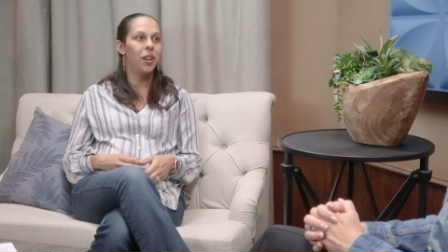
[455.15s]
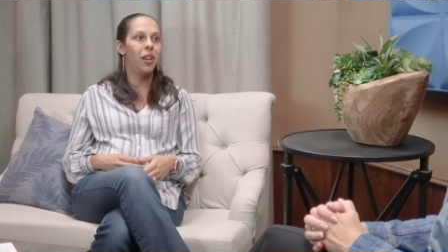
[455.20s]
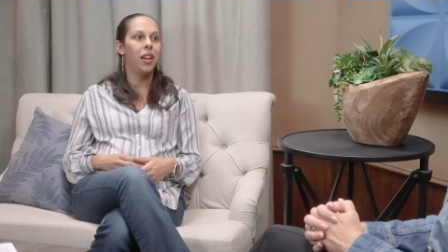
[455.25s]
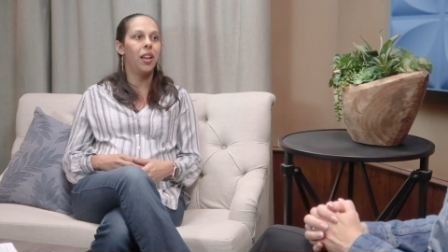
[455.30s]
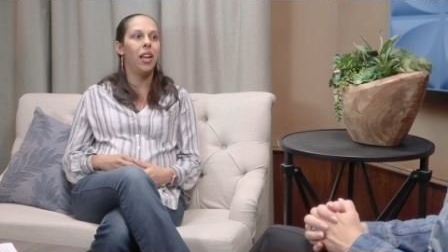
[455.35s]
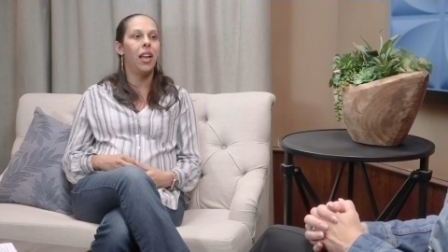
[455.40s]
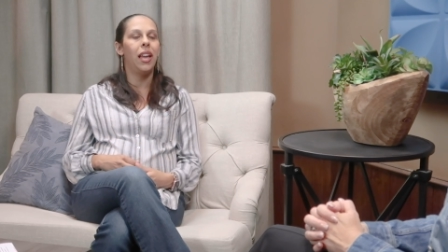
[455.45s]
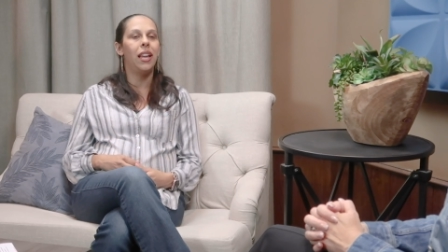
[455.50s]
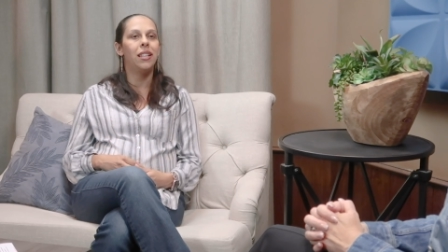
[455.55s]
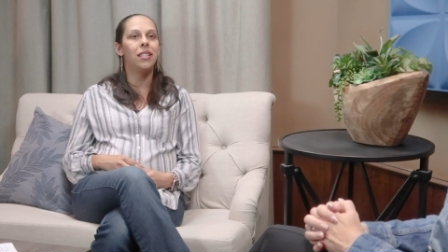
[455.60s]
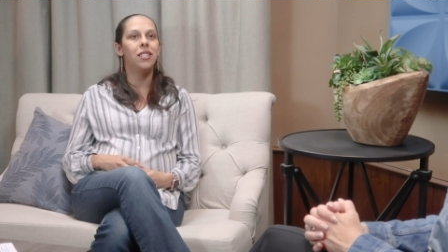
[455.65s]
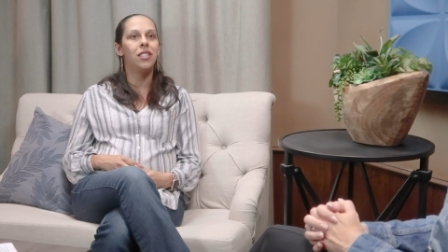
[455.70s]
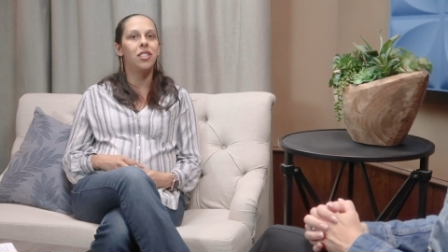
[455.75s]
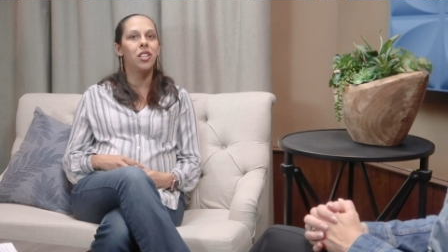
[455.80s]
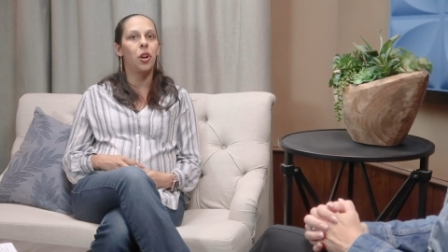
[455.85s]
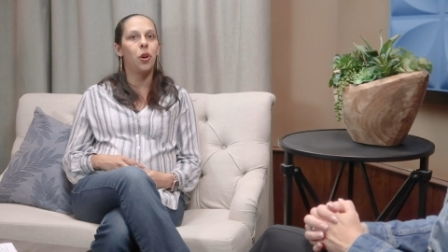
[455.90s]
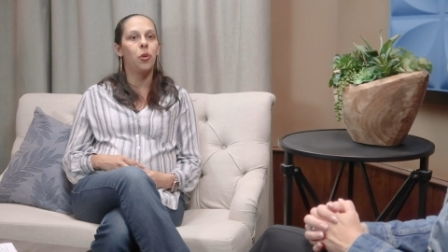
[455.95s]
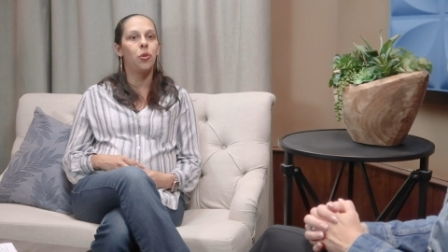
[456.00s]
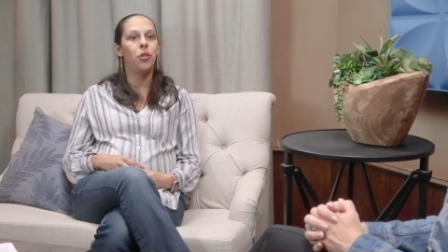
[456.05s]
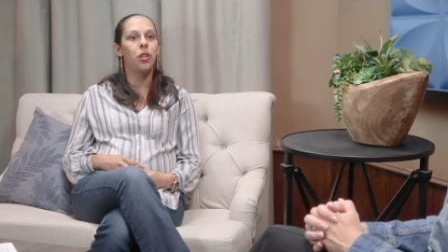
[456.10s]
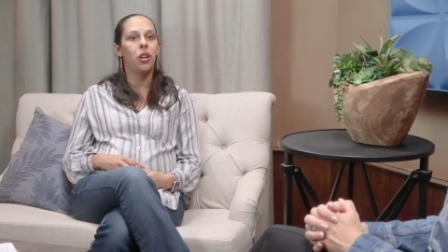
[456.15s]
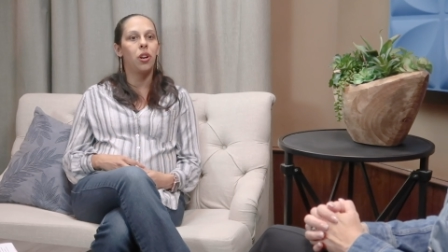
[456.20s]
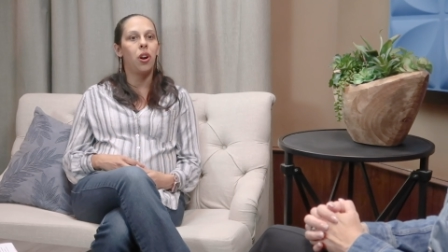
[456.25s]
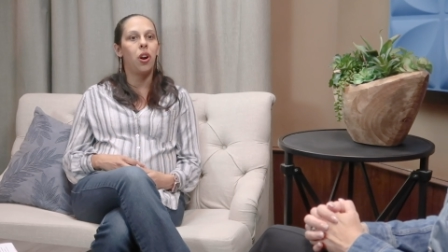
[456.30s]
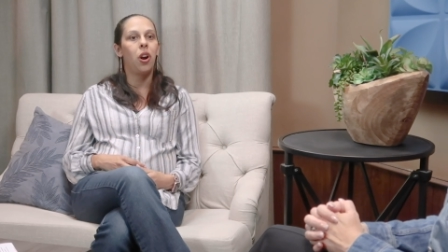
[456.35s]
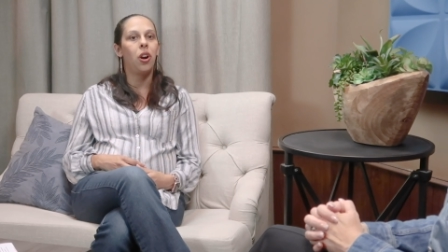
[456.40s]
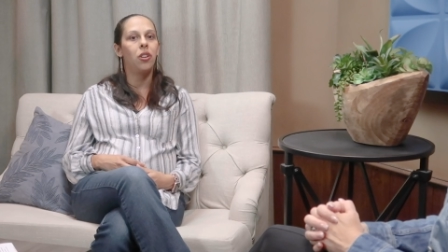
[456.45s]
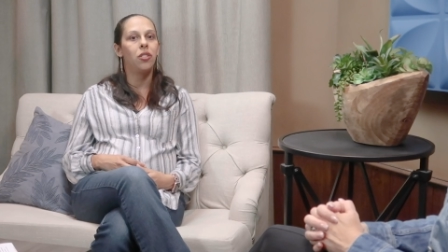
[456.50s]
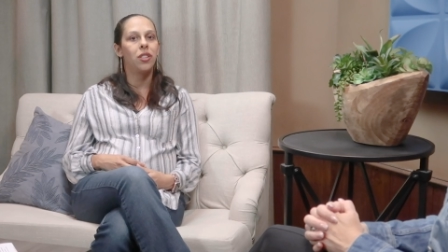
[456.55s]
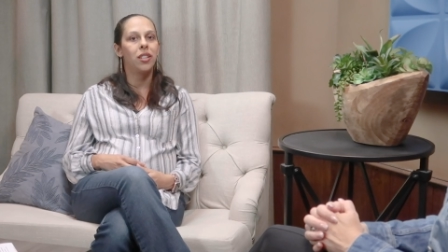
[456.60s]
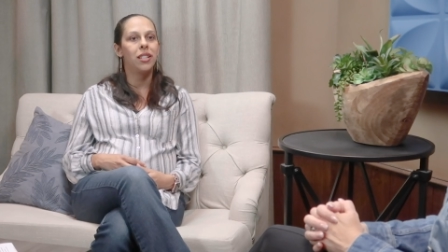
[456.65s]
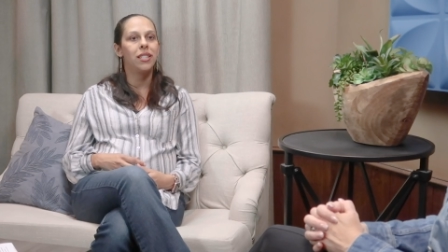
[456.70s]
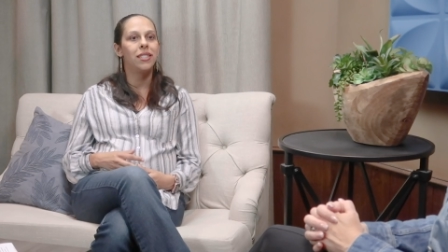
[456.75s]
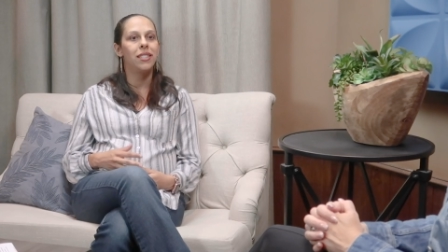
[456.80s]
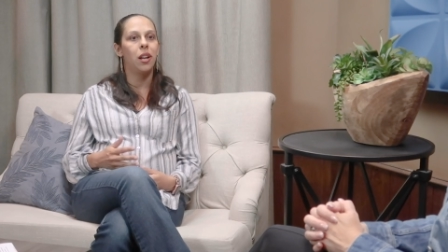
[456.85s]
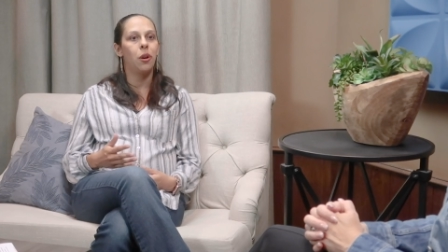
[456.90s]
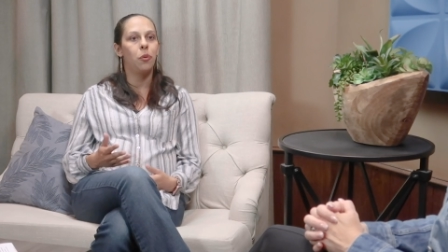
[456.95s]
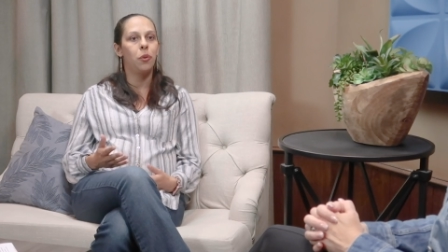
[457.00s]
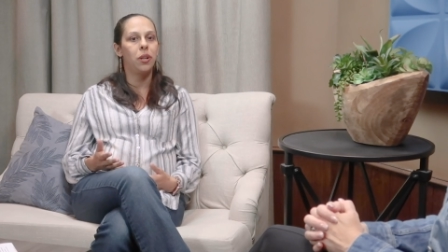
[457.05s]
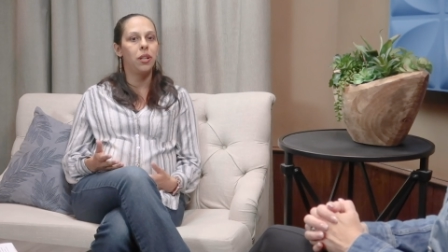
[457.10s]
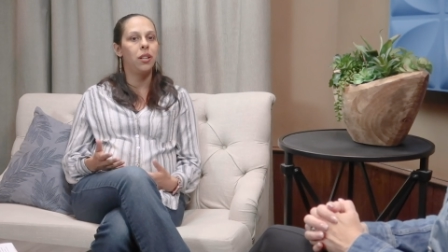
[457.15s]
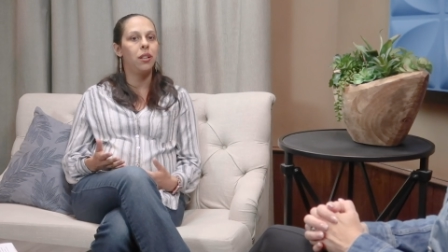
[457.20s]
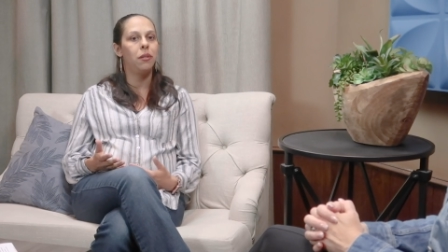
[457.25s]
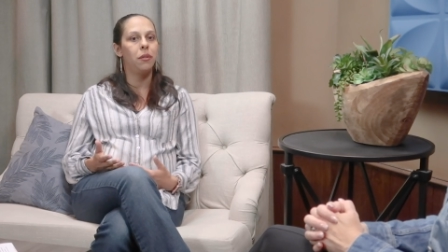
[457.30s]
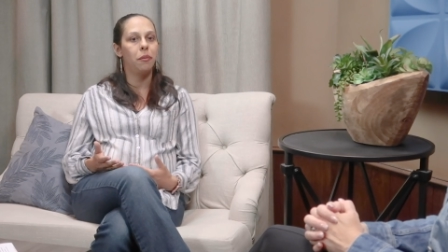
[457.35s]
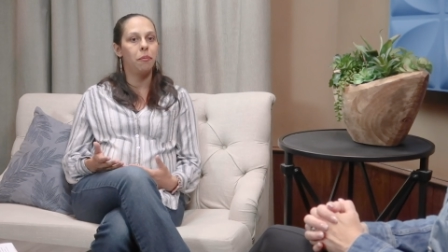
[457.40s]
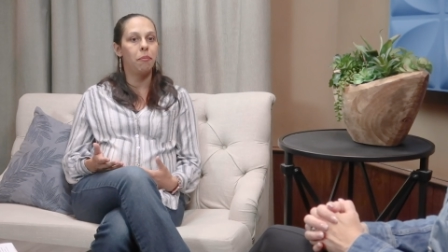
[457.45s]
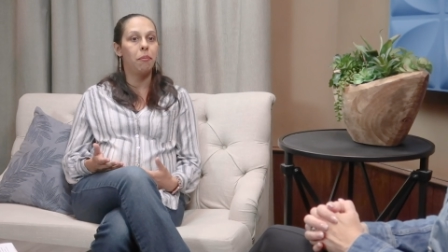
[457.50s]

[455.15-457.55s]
Okay. And so there are things that we